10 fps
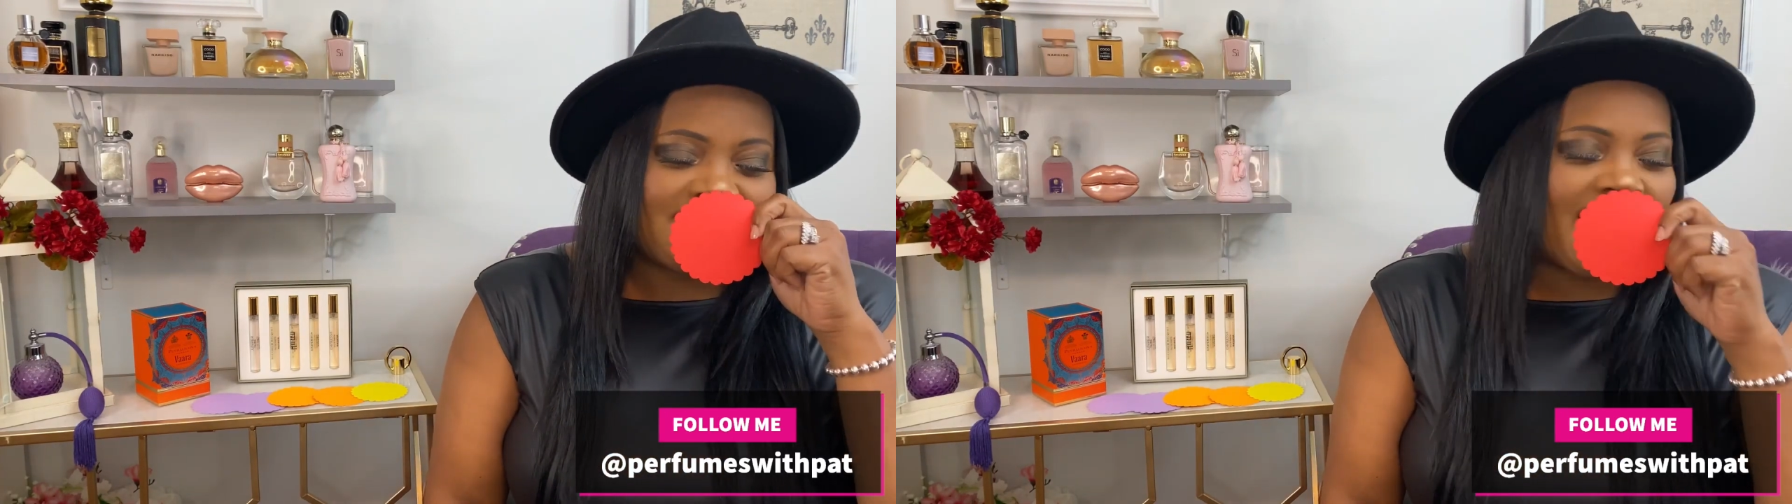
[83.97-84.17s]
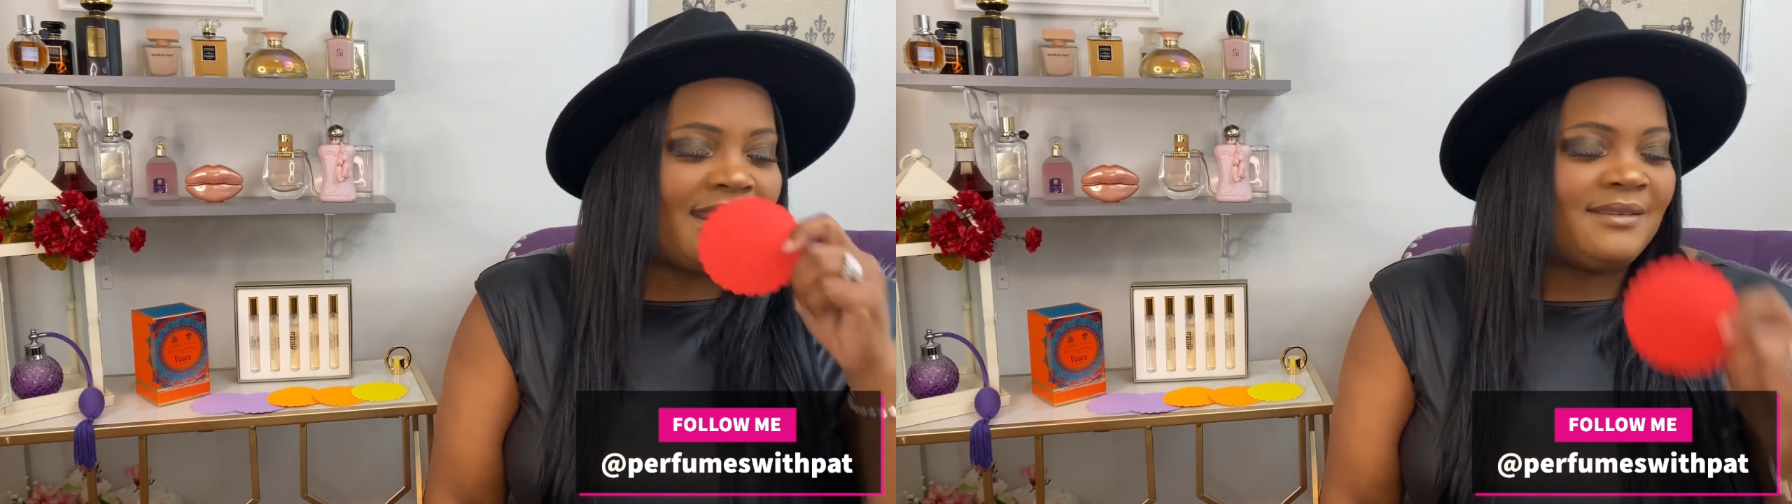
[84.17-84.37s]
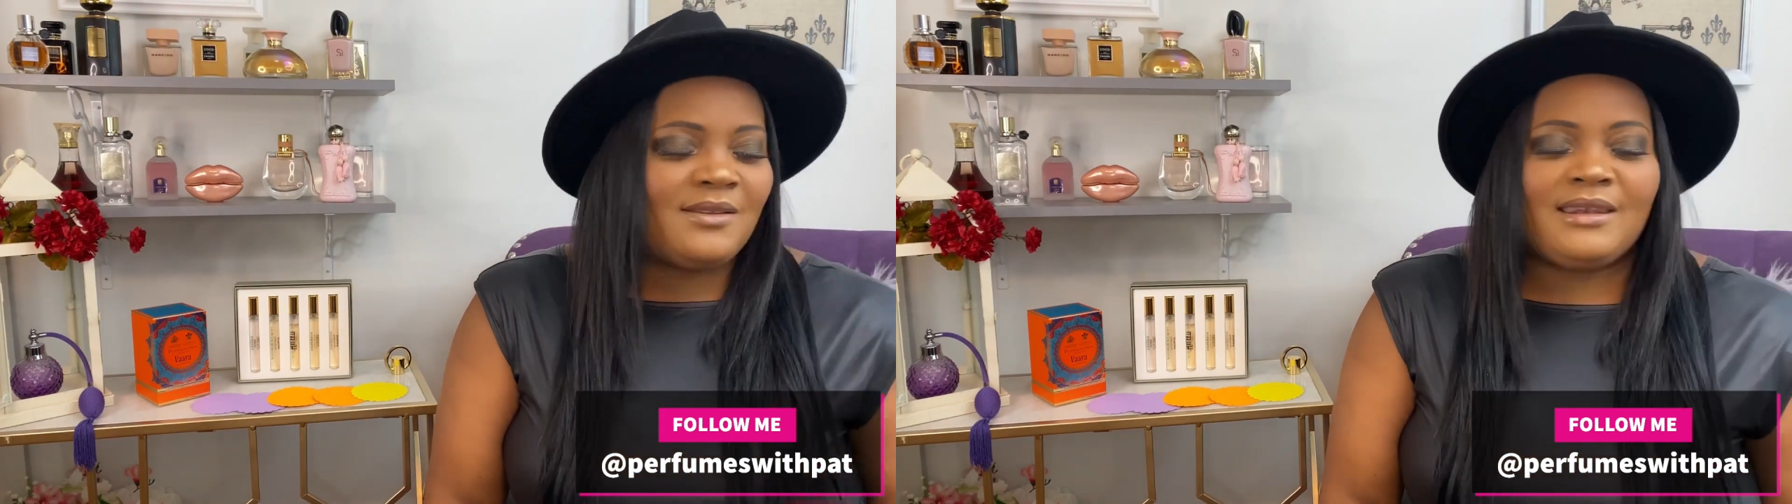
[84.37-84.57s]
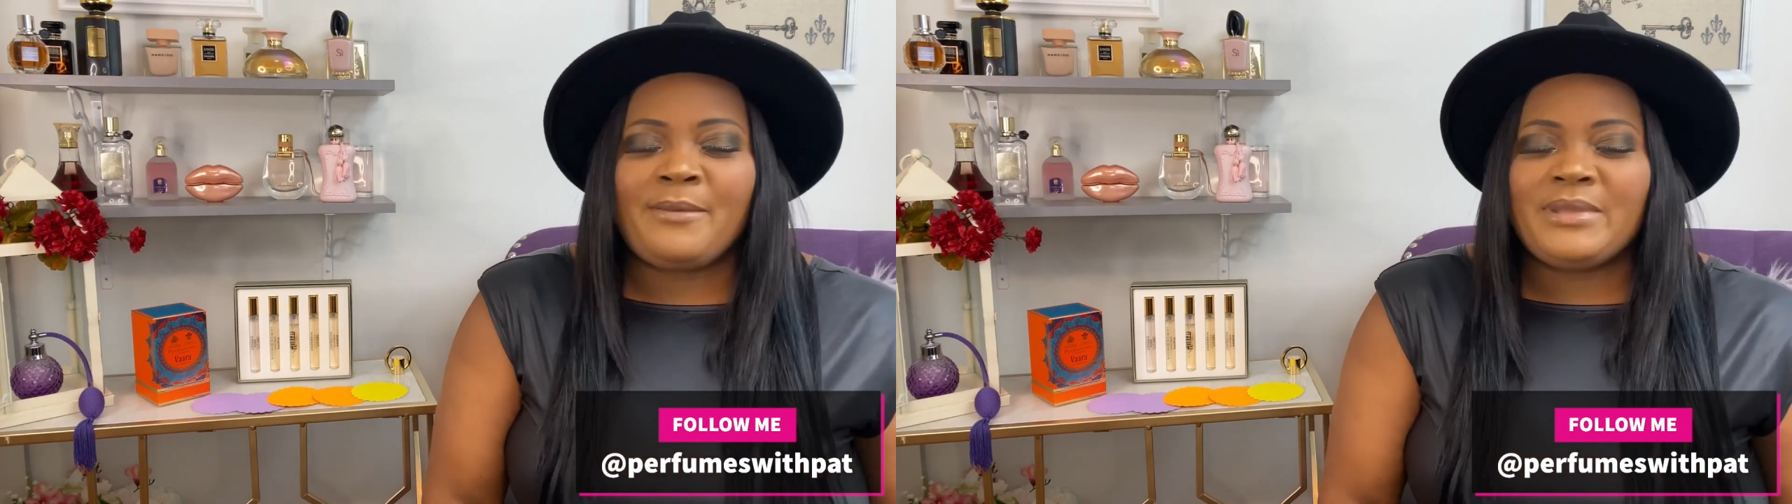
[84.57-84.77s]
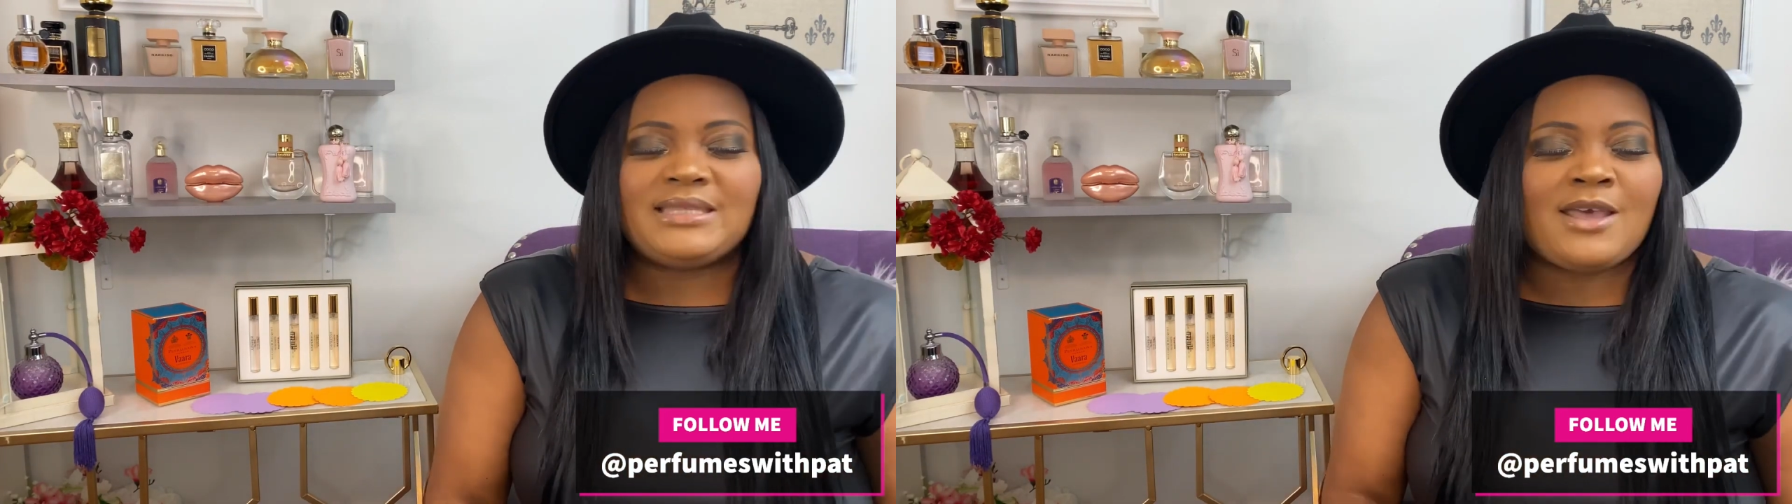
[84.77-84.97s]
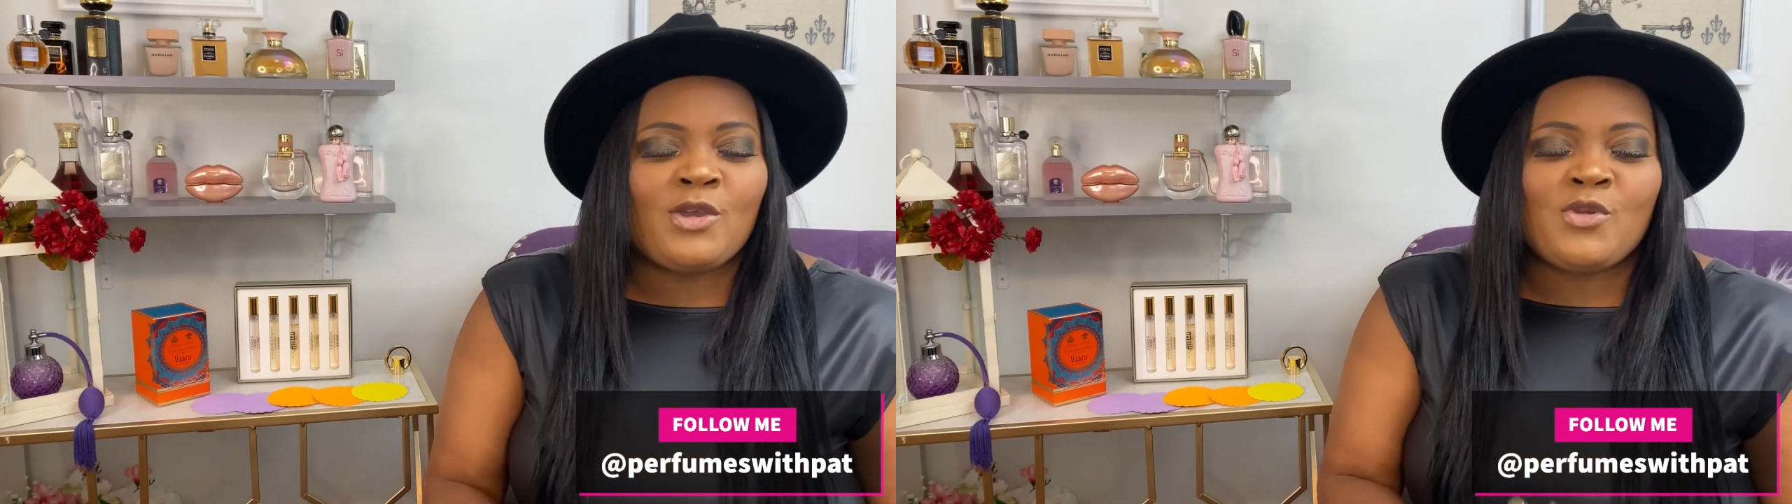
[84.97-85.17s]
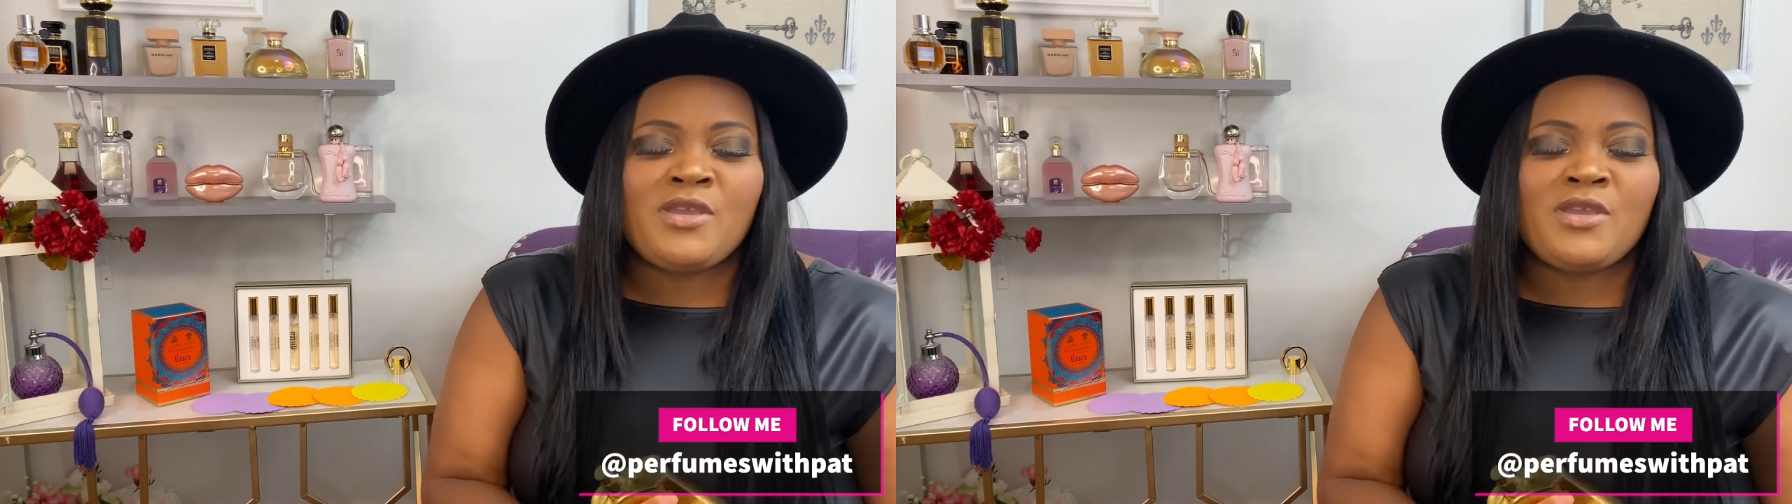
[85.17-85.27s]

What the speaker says: And let me tell you,